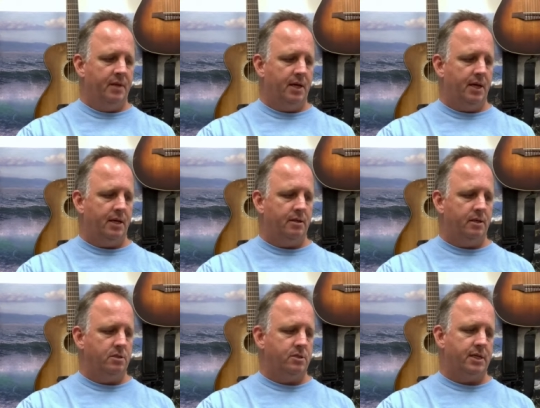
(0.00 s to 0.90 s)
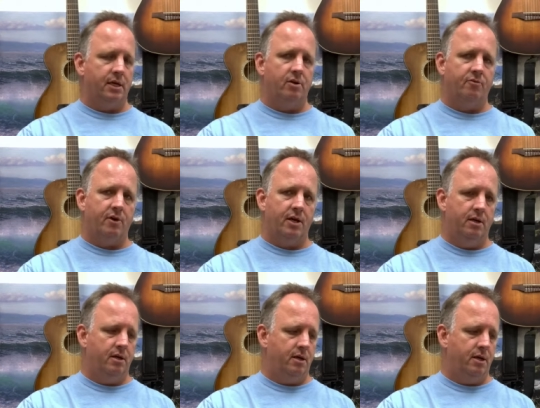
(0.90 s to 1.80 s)
and the 2nd fret
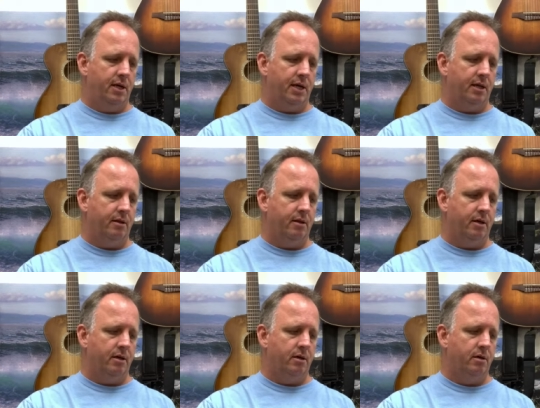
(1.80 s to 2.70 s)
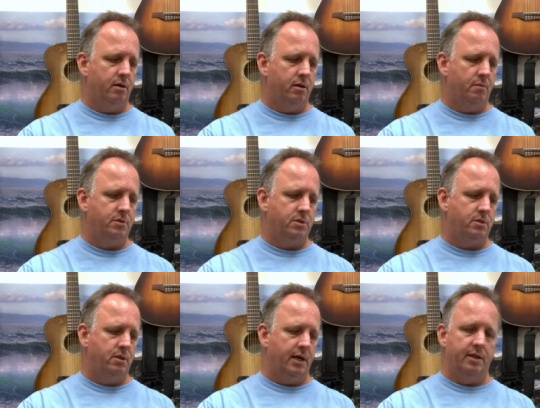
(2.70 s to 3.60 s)
and the
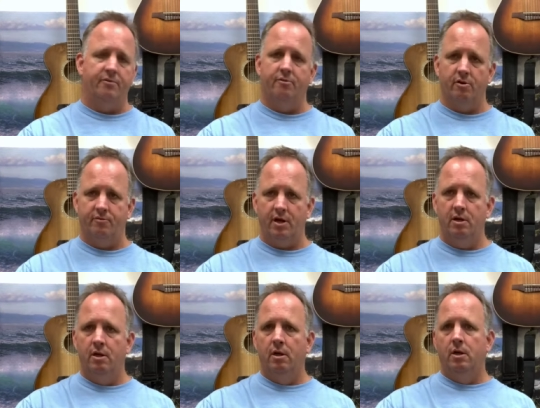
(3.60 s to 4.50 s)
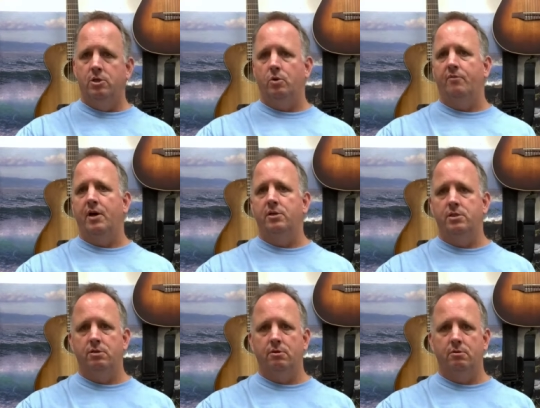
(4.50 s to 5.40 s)
4th fret. So we've got
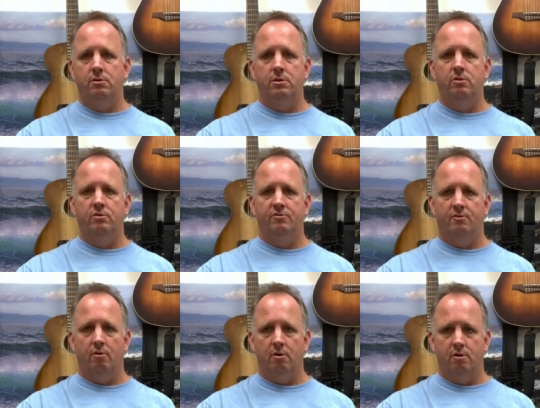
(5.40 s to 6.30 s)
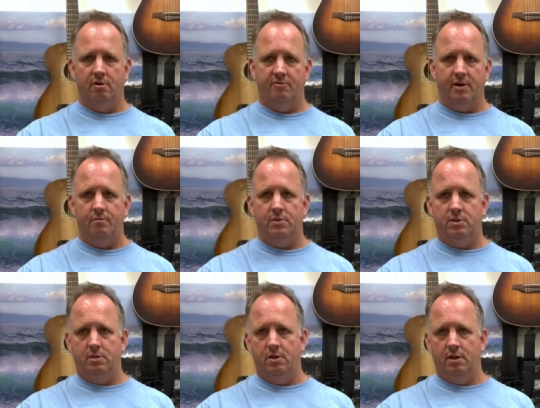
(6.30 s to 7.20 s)
0, 2, 4, if I'm
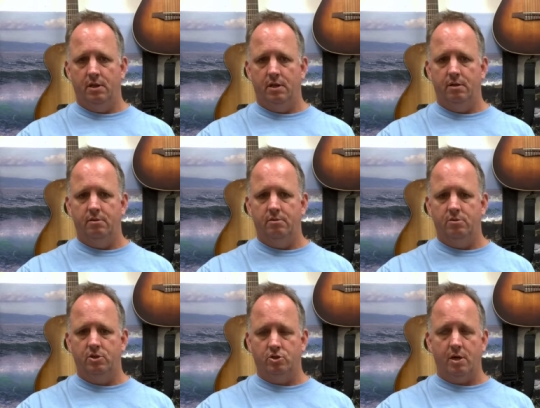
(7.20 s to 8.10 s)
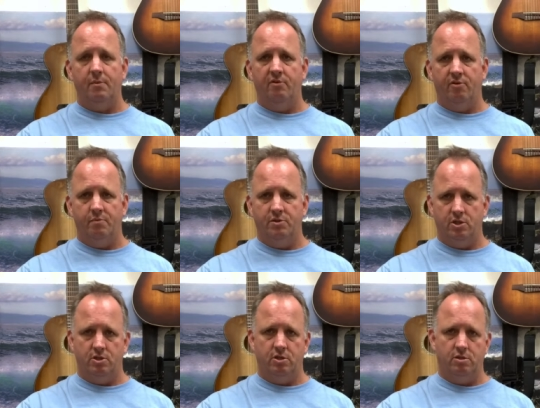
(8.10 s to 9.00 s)
describing fret
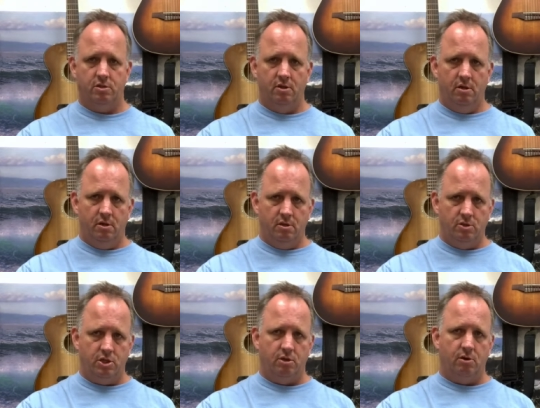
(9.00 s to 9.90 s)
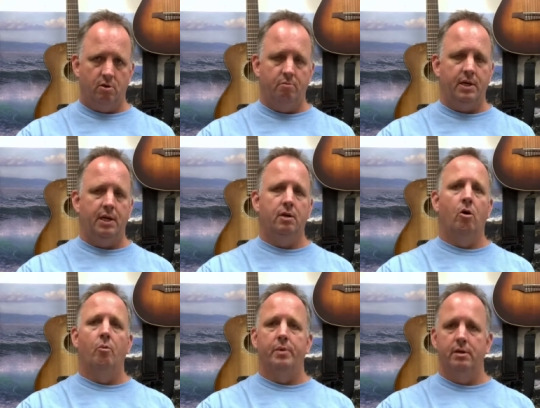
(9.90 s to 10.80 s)
positions. 0 meaning
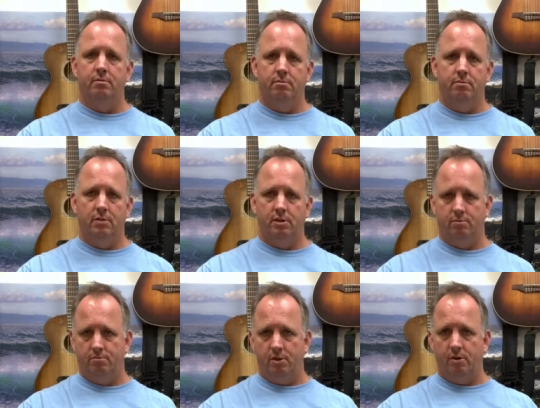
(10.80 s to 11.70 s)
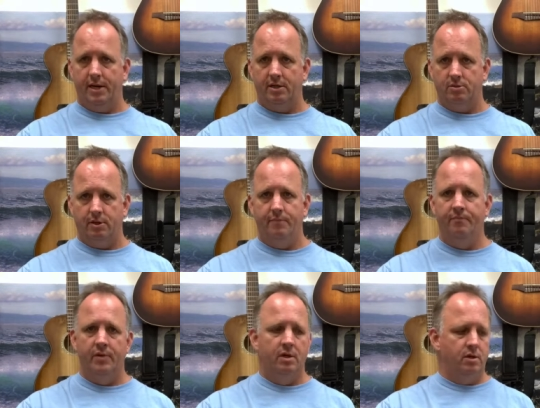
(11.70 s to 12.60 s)
open. Look, no hands, right?
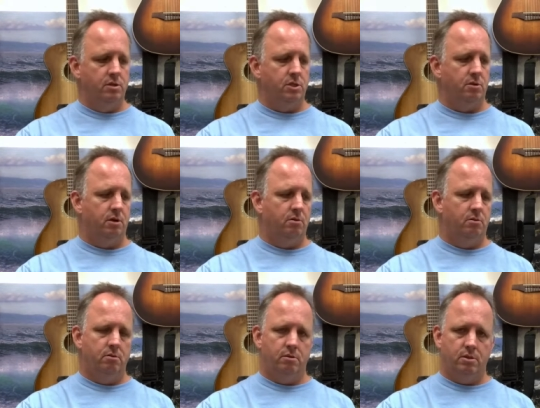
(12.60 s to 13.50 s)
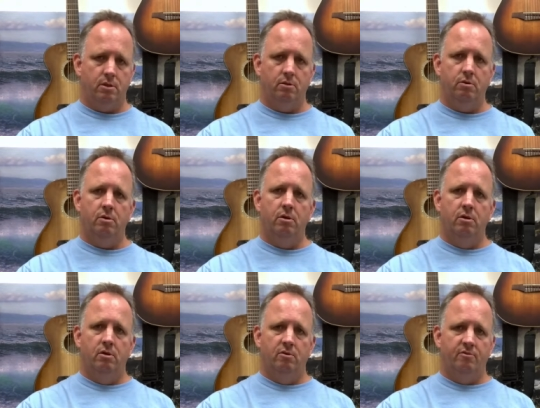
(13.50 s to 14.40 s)
0, 2,
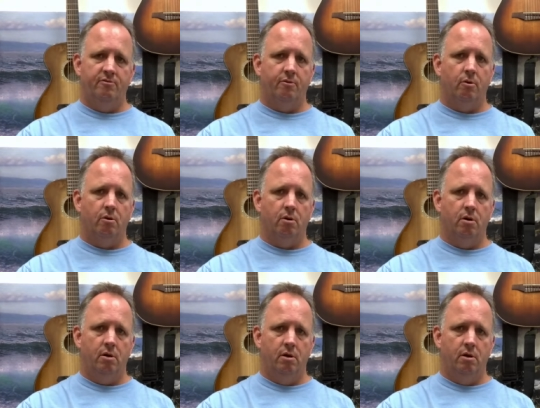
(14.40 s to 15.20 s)
4.